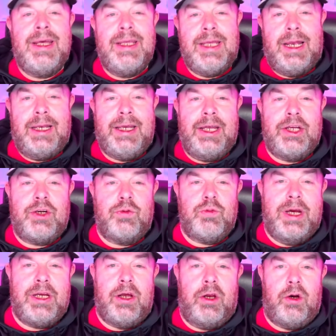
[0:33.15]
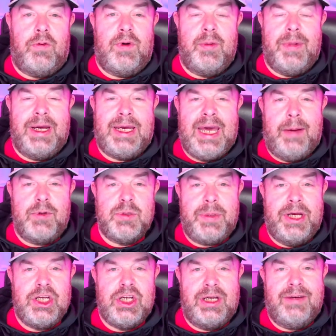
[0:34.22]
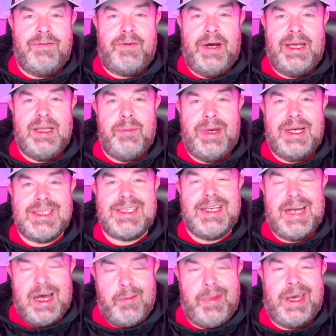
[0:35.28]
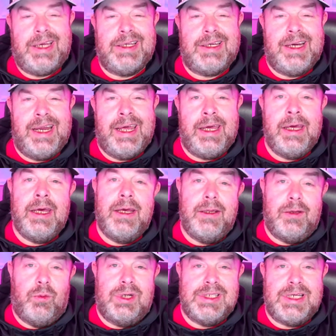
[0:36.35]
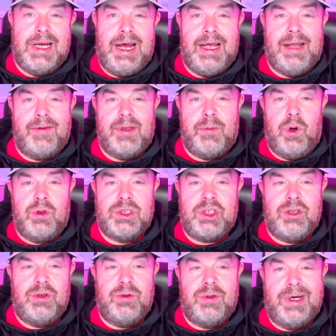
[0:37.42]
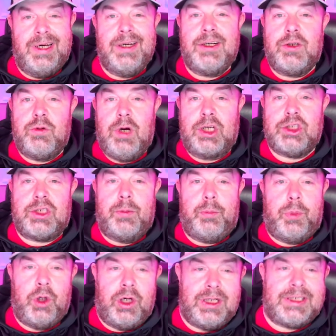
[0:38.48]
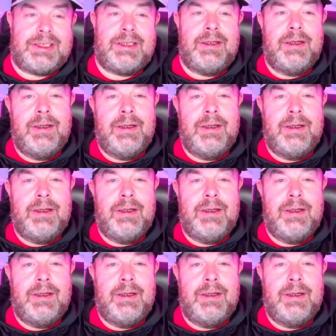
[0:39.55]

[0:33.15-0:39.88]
That'll get you right on over to my cappers page. you can find the bets that I'm making today, the ones that I love the most to uh, crush the books.